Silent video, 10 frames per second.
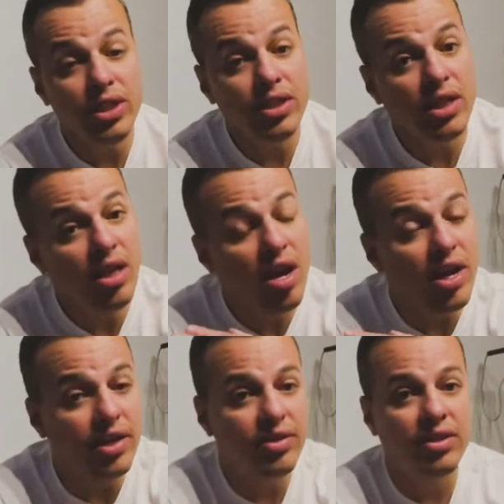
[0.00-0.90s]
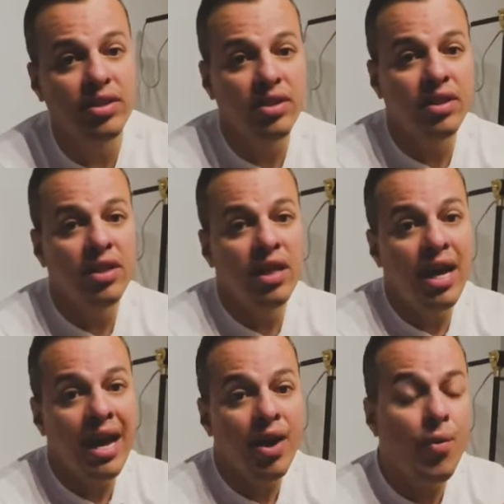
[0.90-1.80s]
the glide,
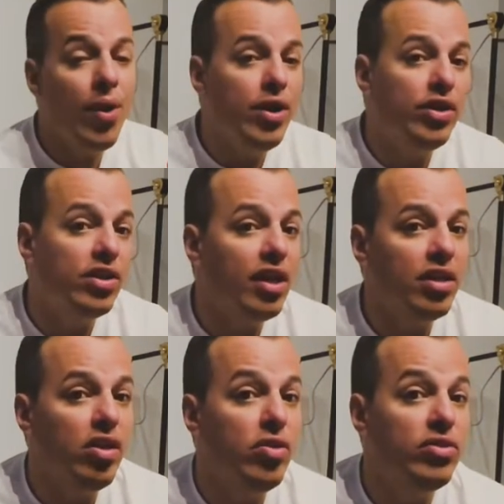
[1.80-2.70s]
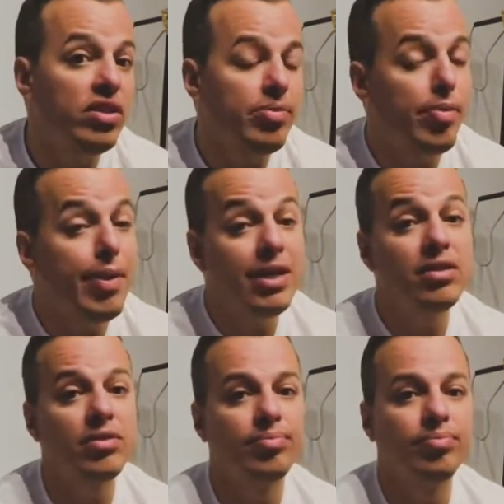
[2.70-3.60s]
when you start losing the
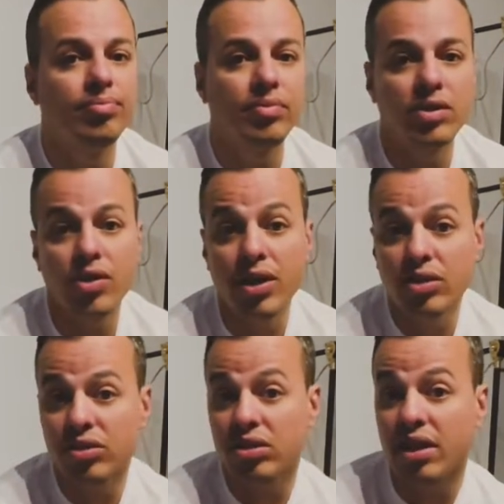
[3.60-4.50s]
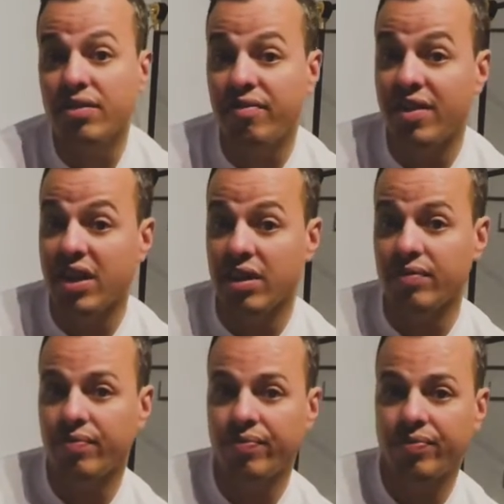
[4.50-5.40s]
momentum, you need to start finning.
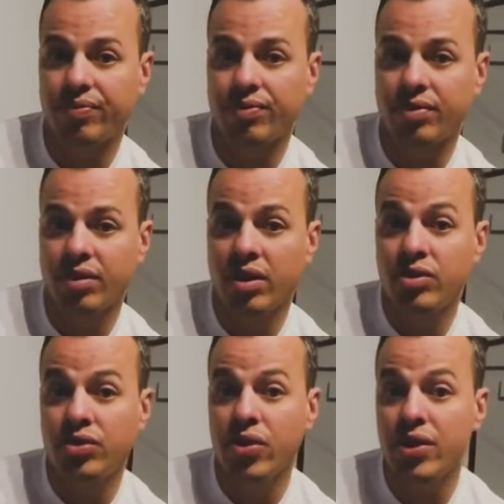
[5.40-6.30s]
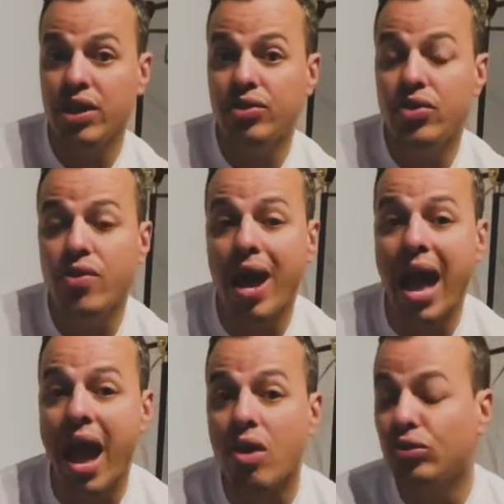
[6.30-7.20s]
So you need to know
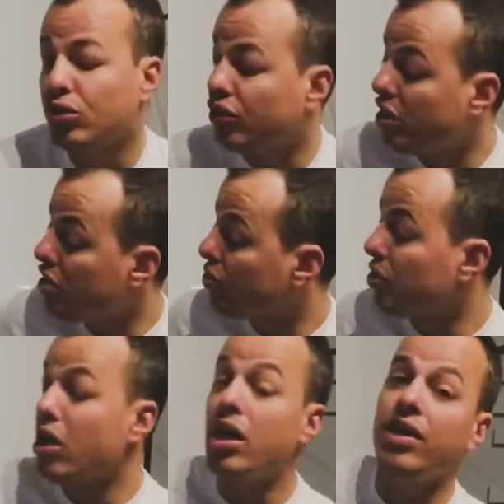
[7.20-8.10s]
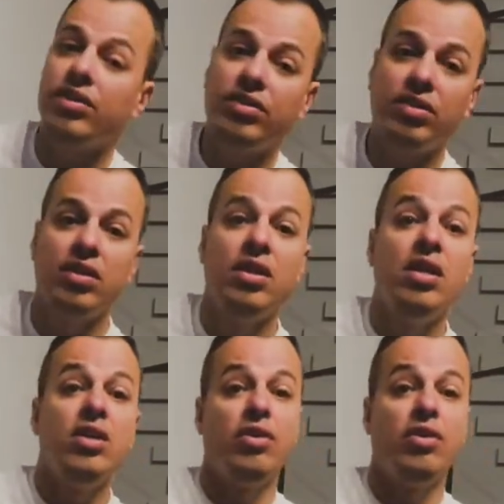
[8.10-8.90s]
how to synchronize your